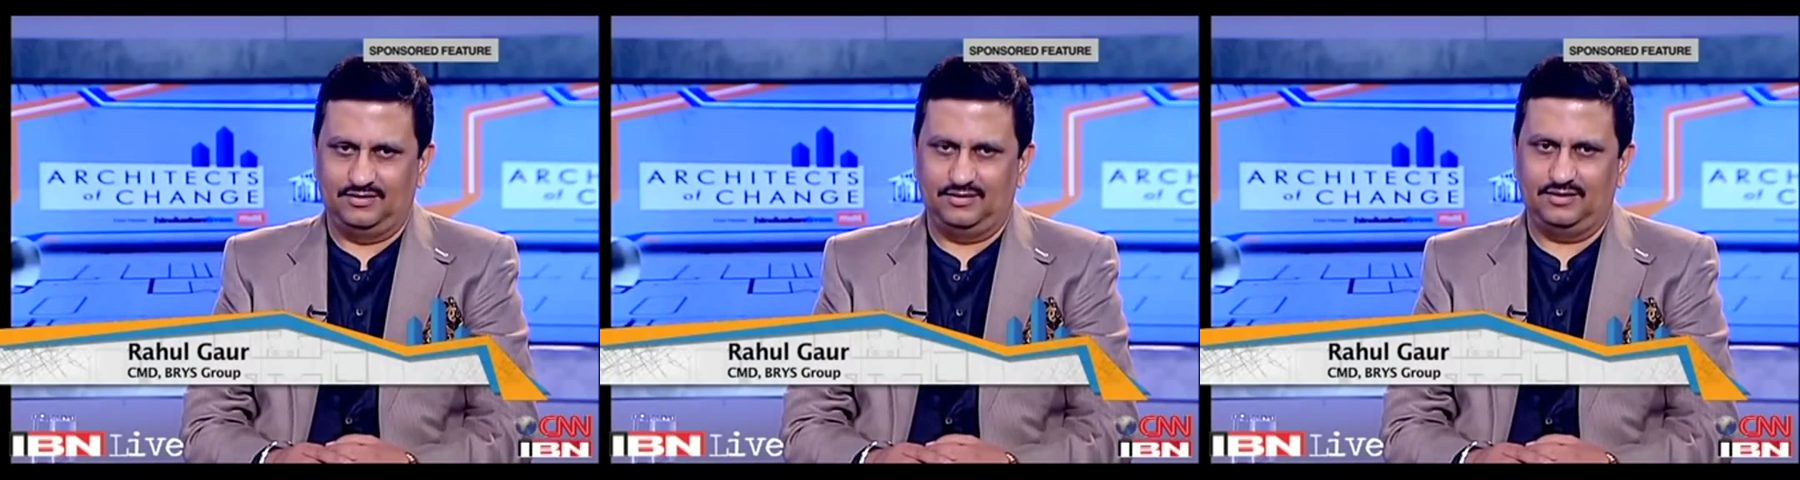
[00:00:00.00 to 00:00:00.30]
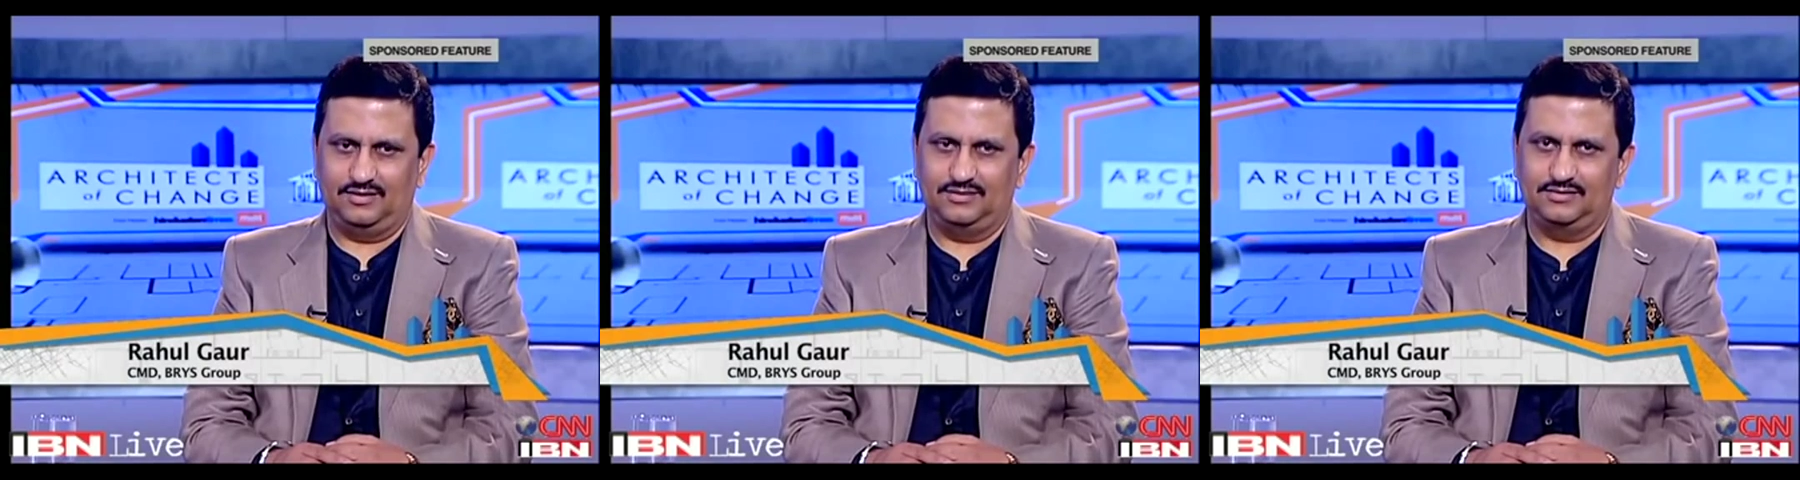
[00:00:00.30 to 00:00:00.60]

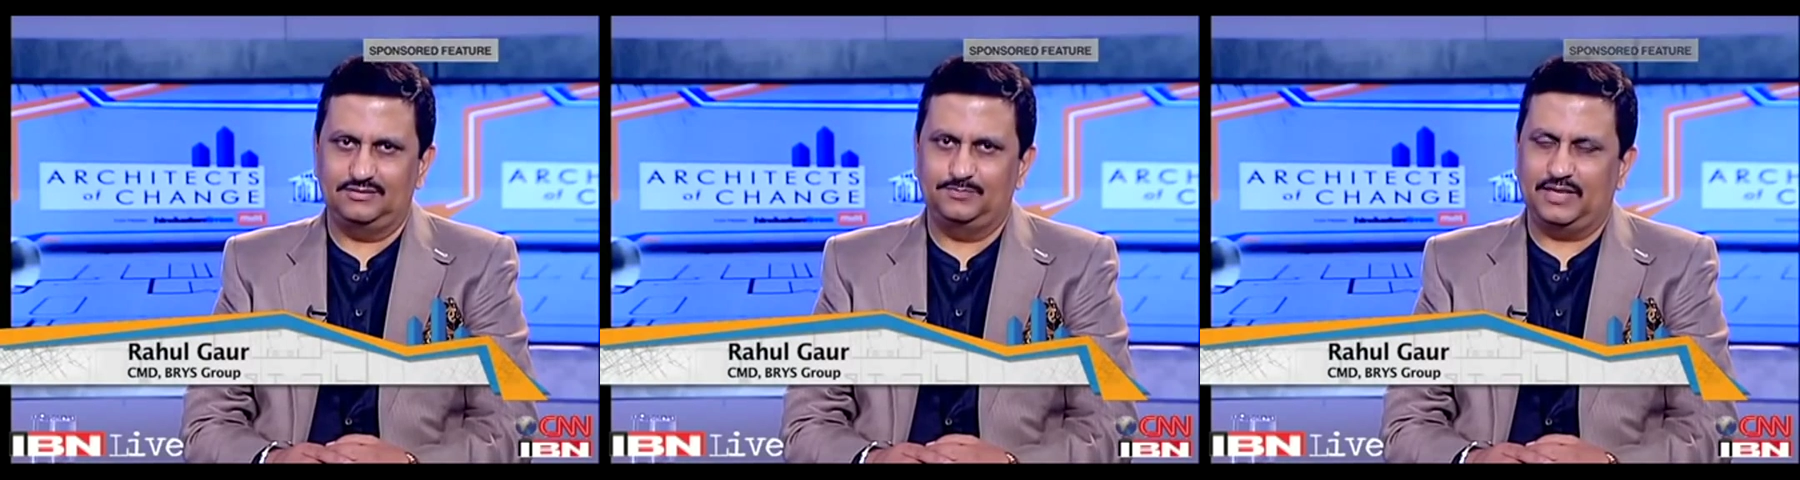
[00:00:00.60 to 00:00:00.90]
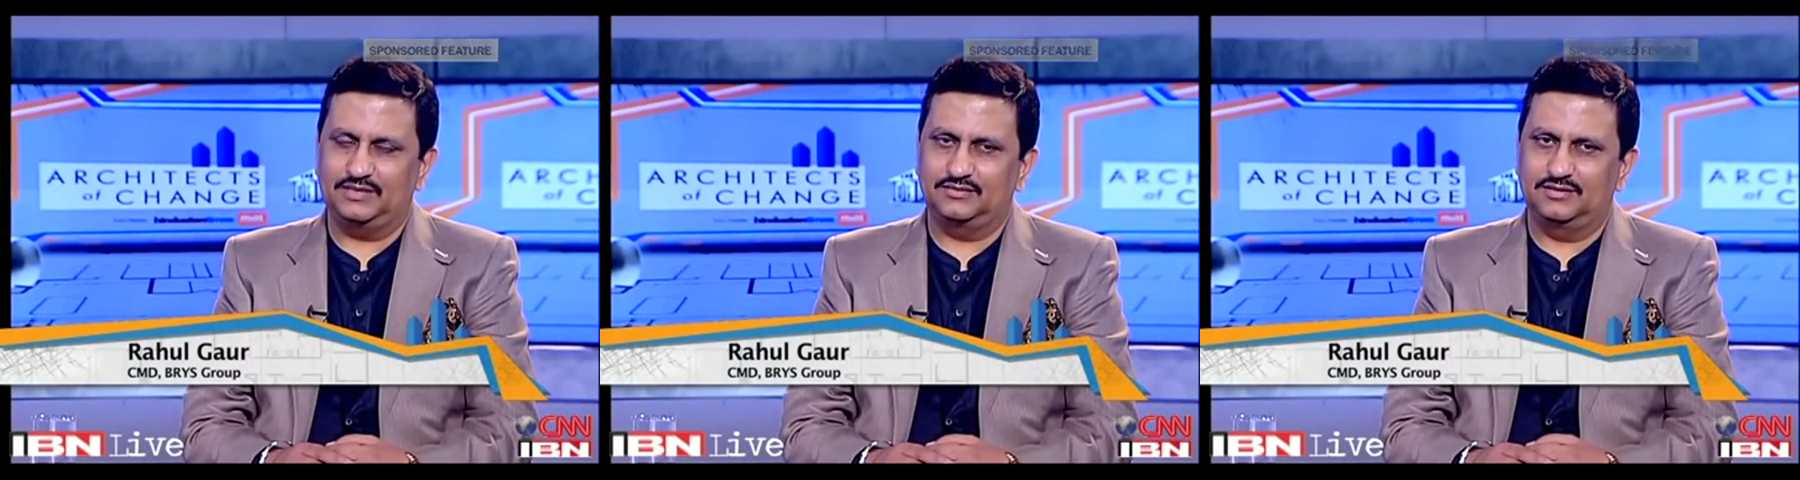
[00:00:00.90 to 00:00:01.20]

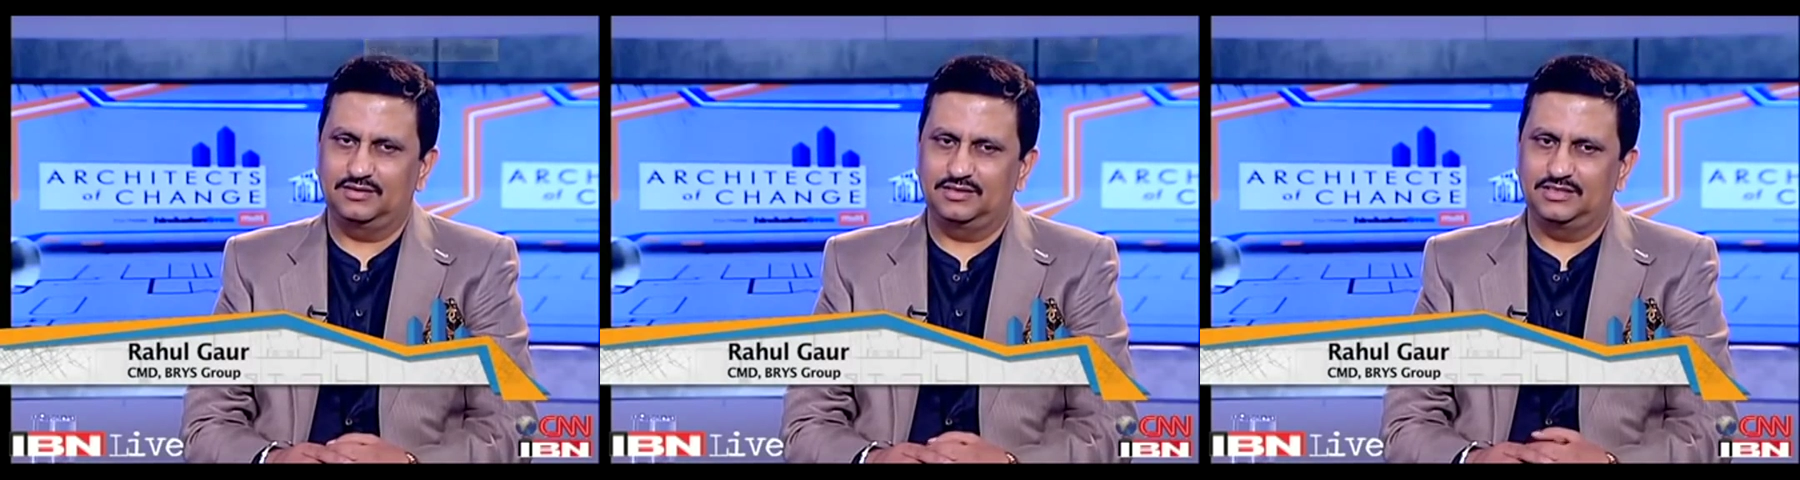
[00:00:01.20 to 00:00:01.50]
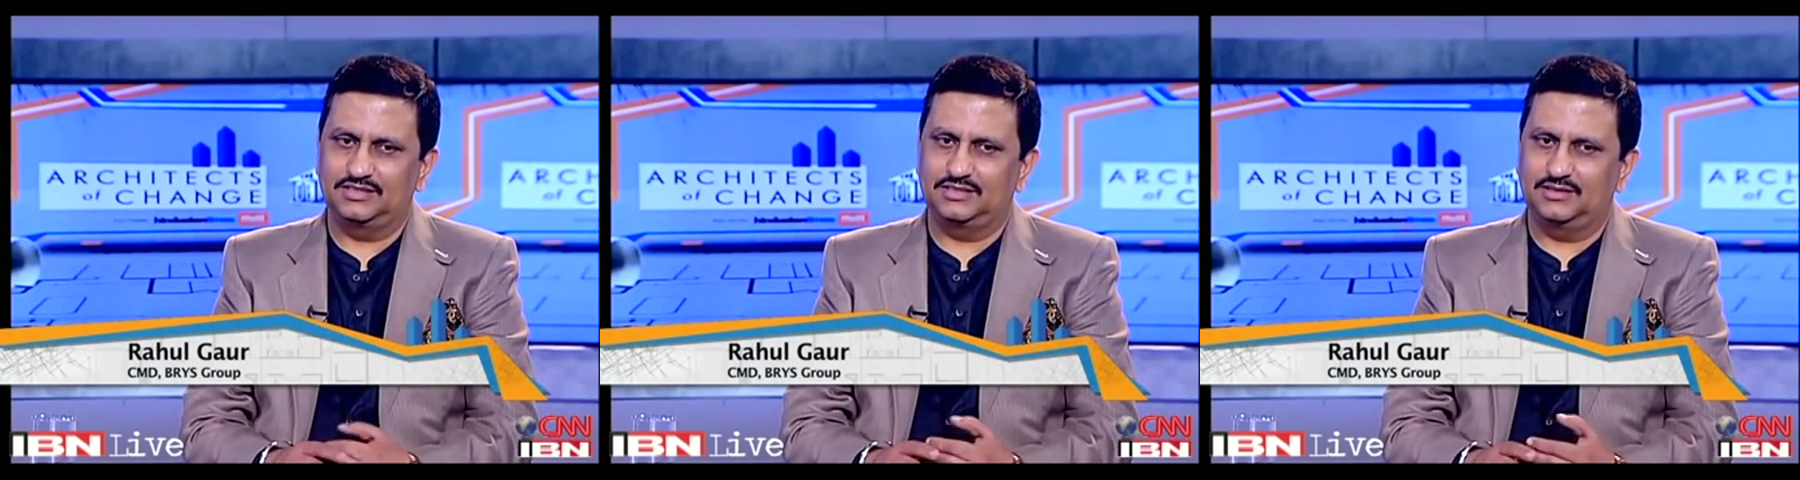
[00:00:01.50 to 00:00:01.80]
It